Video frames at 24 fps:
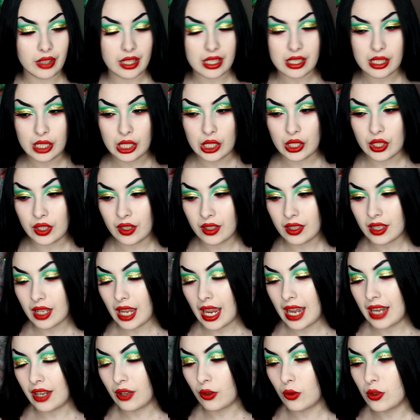for this look.
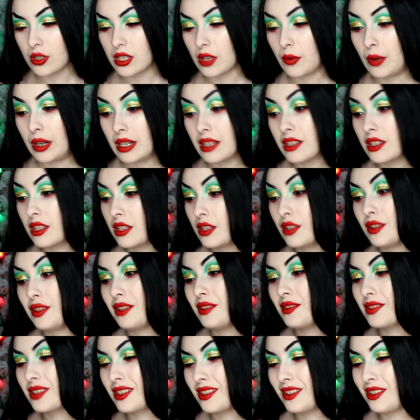And of course I wanted to
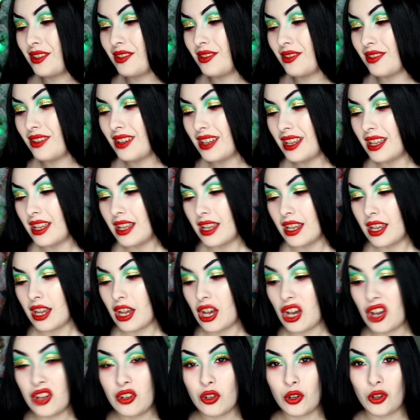use a new
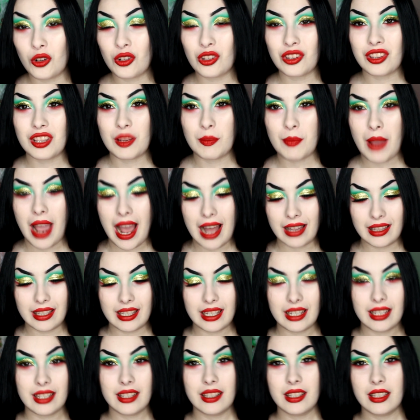Unearthly
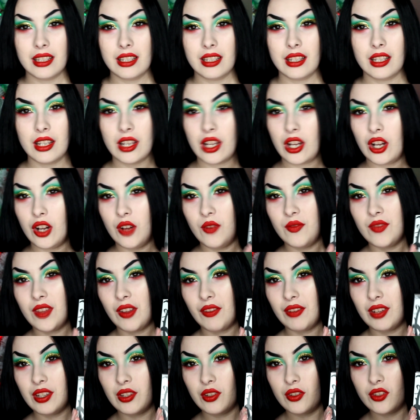palette.
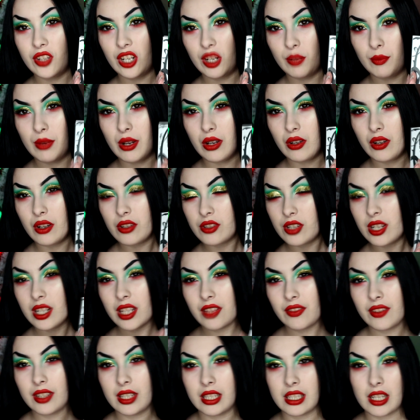Definitely do check them out. I'll try to
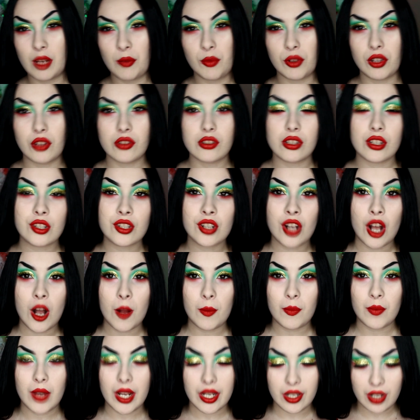leave a link down below to their
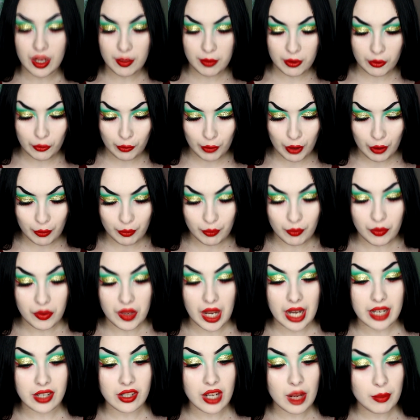shop. I did not
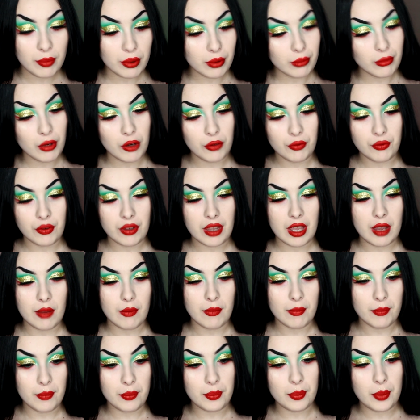promote for
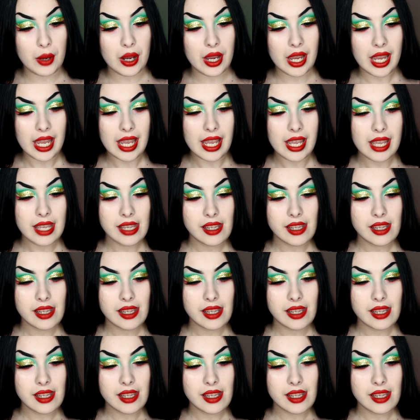them, but